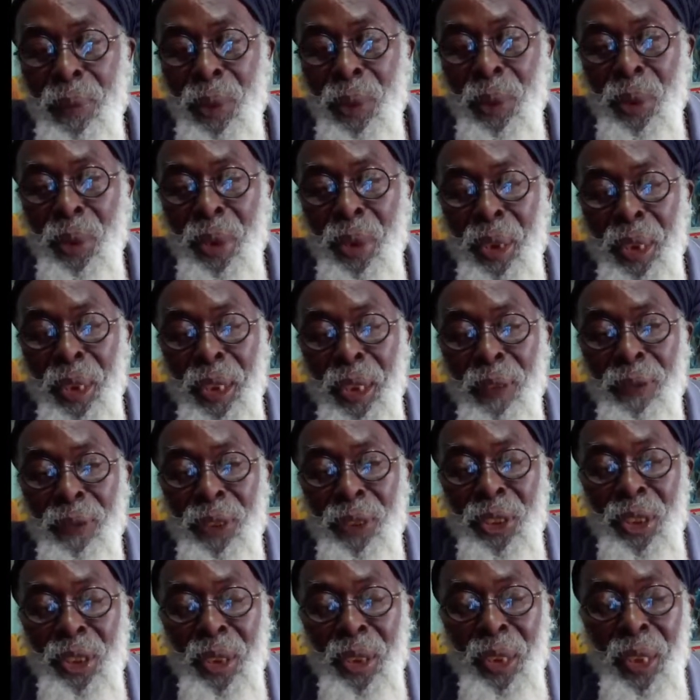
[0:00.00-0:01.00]
You call a
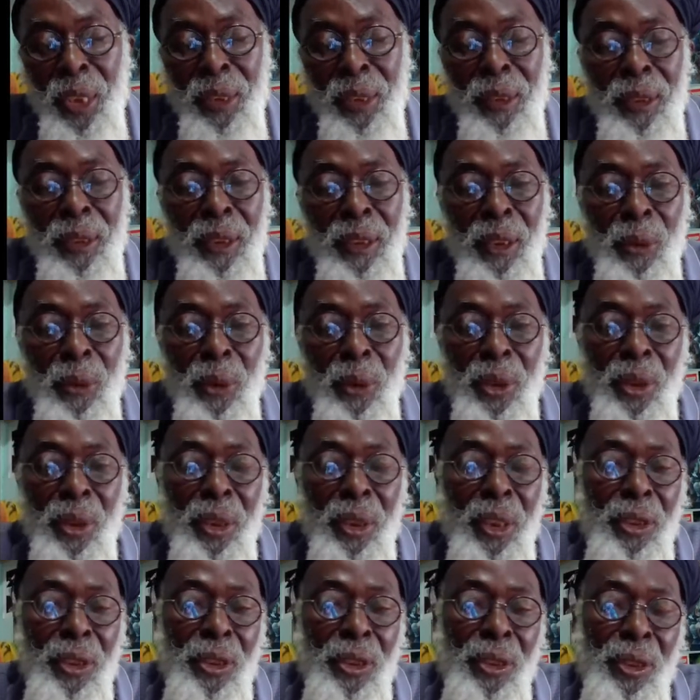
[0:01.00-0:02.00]
vigilante and what you
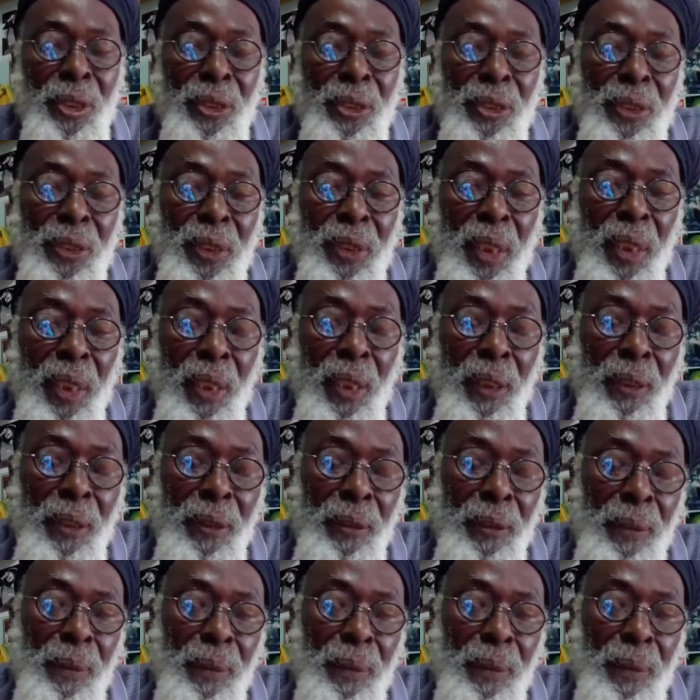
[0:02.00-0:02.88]
get, you just take.